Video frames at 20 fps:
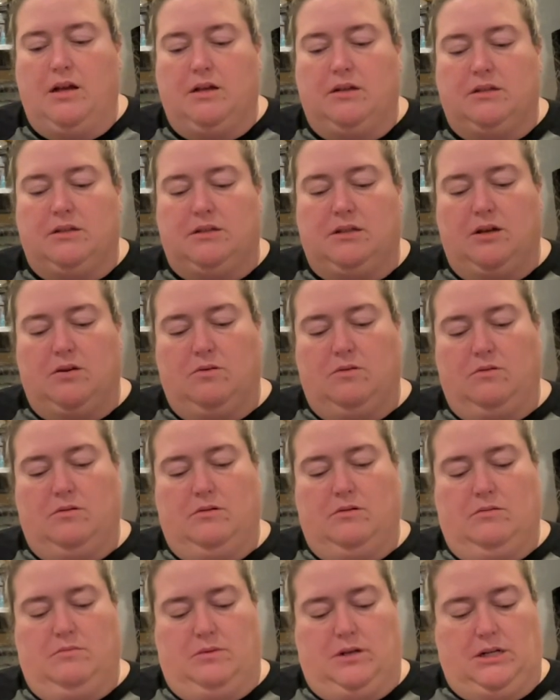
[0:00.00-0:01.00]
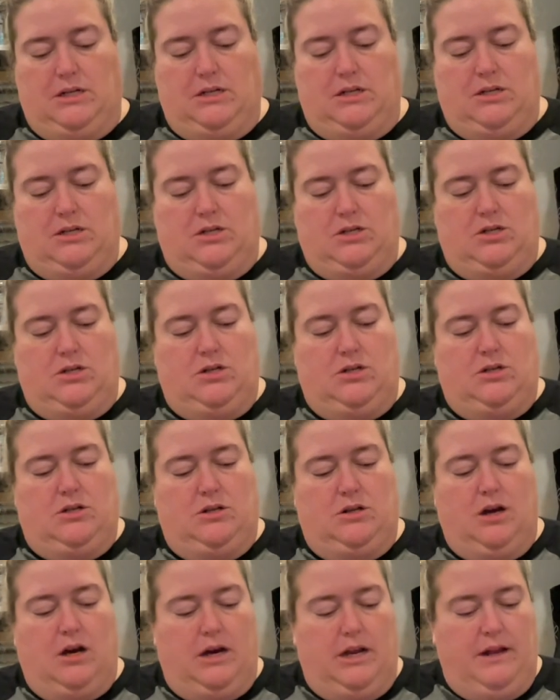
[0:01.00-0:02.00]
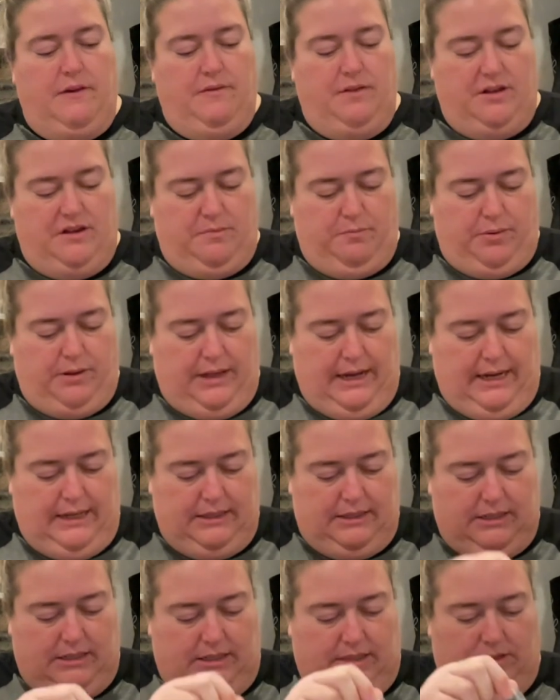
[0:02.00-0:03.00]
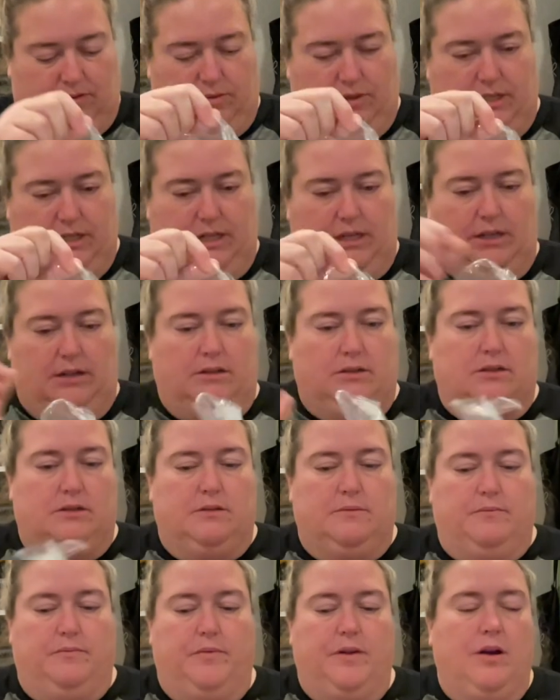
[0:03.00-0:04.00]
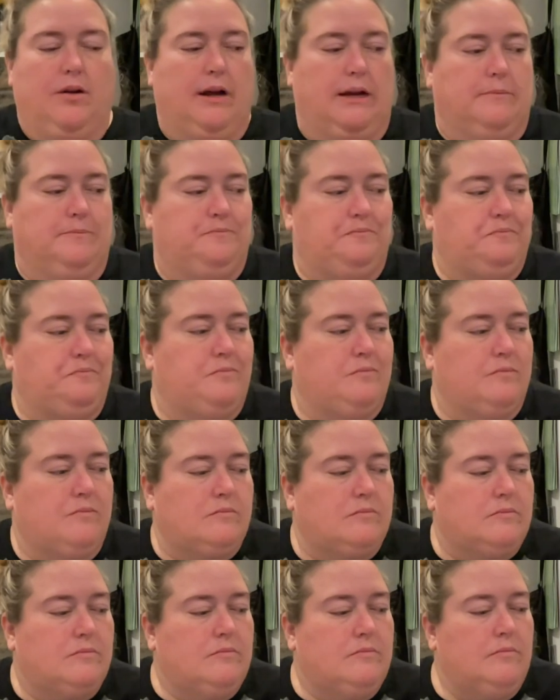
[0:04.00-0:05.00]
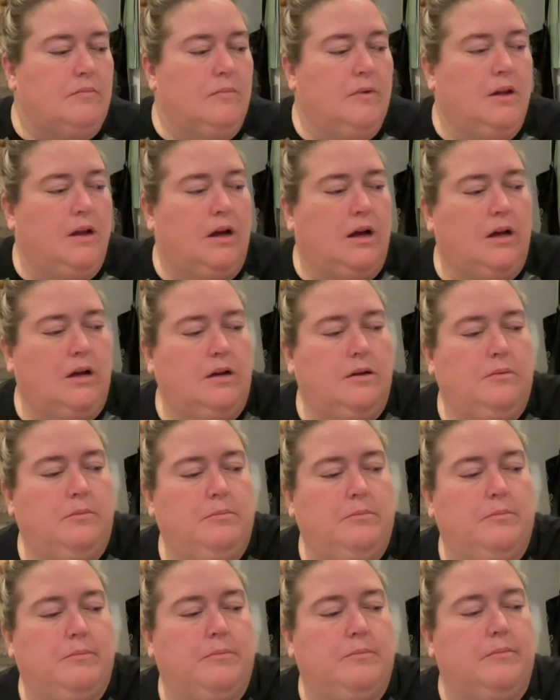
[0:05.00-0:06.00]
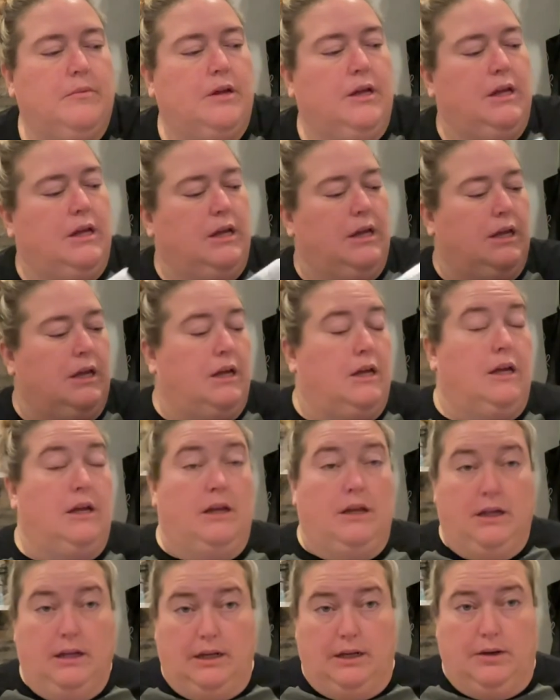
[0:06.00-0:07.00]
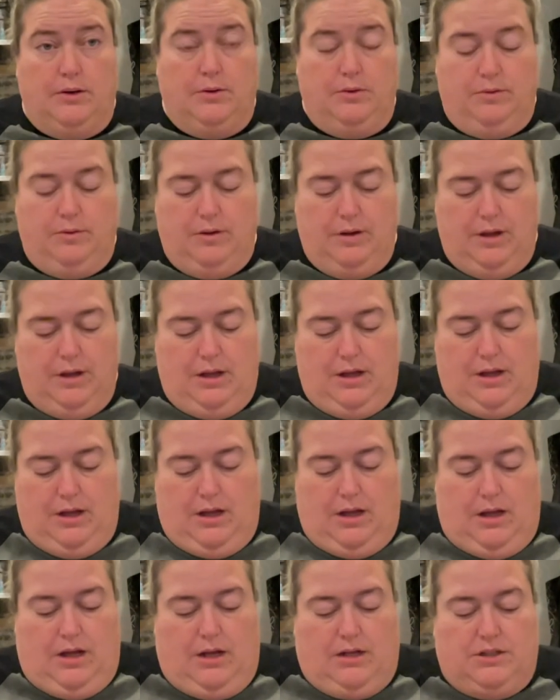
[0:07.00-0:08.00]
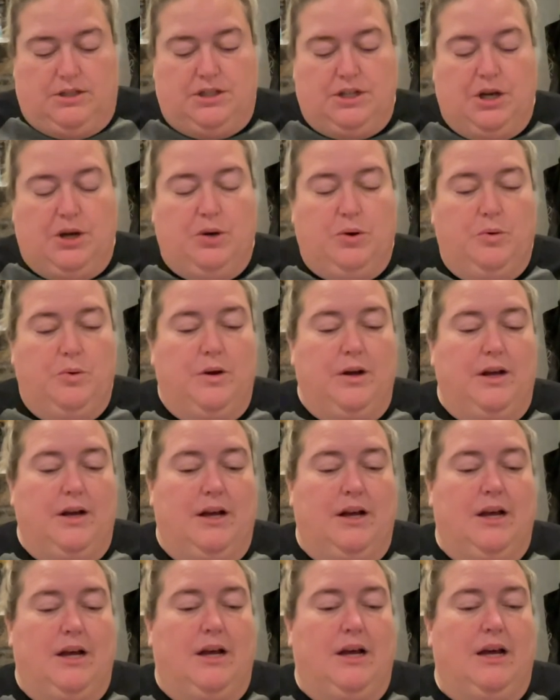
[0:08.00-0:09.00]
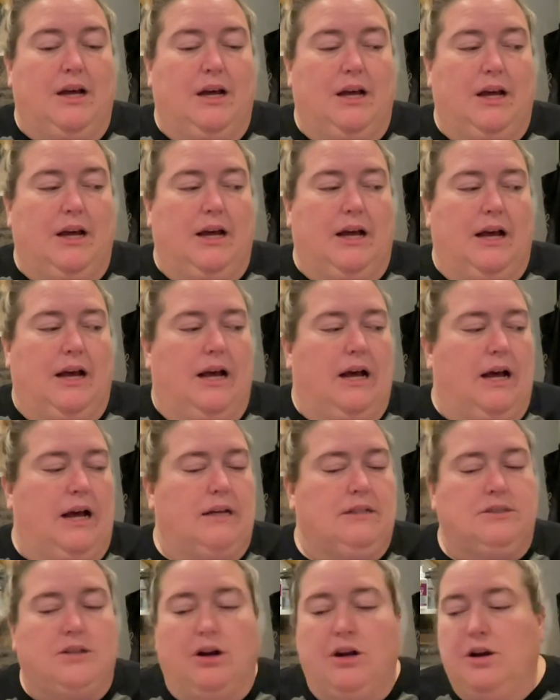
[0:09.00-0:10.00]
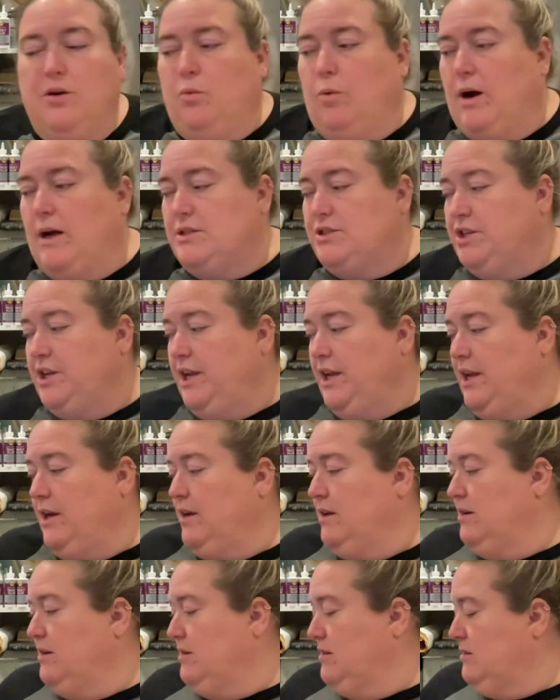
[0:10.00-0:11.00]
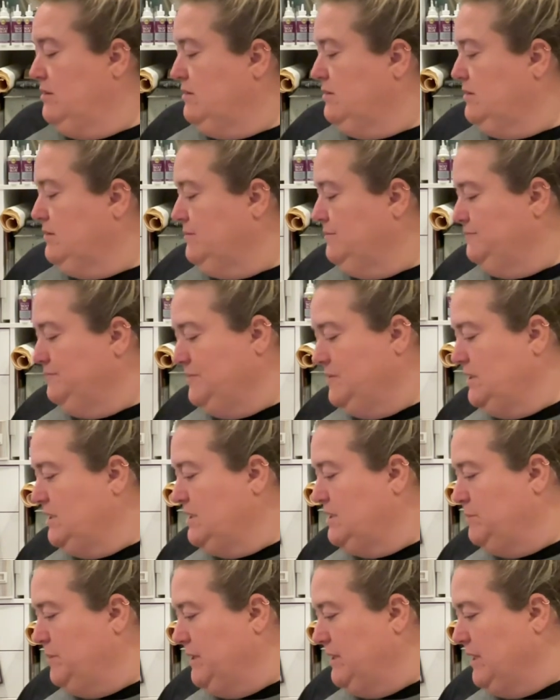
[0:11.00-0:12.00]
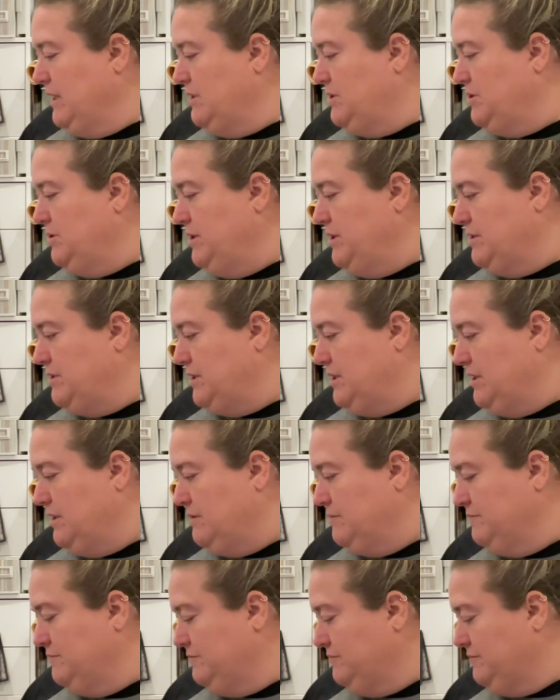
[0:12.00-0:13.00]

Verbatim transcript: So, oh my God, even this plastic is ridiculous. Okay. Anywho. So I started watching, this has been like 2 years ago.